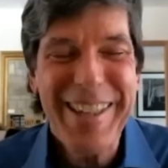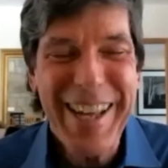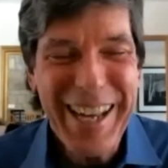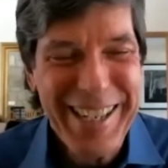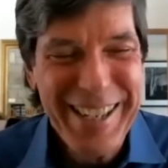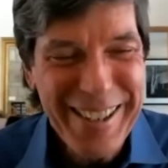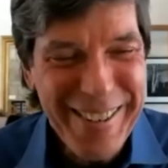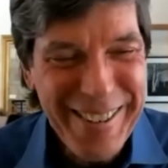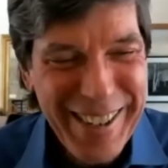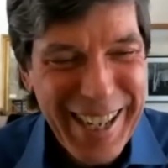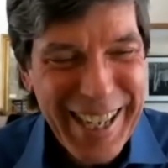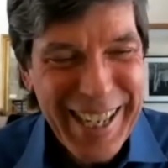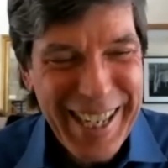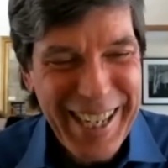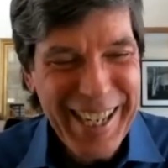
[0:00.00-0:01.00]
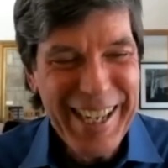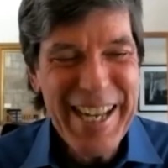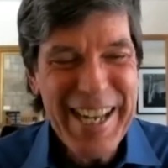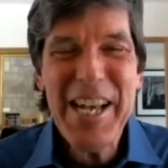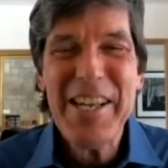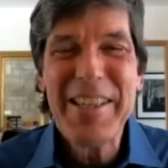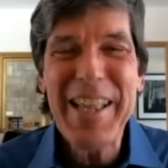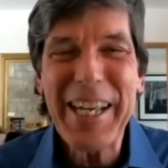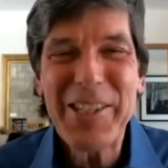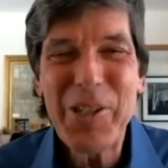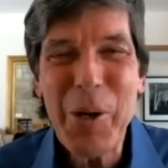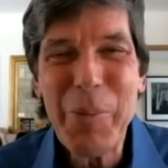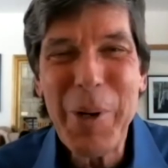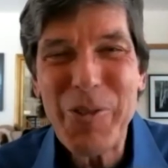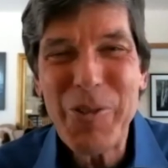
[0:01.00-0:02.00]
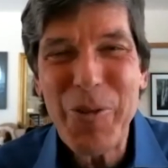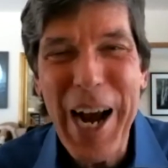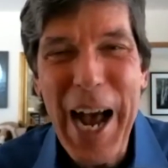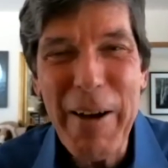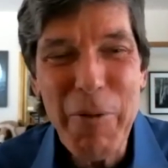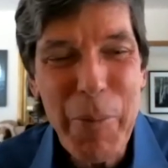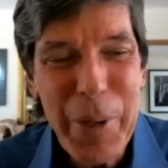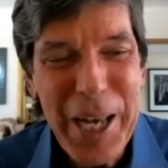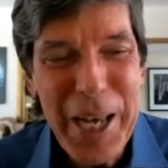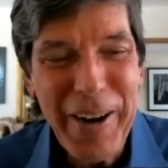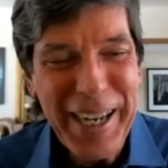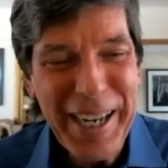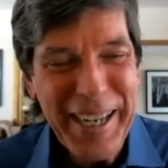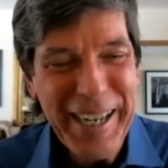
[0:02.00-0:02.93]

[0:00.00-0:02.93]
Thank you. Thanks so much for having me, Aaron.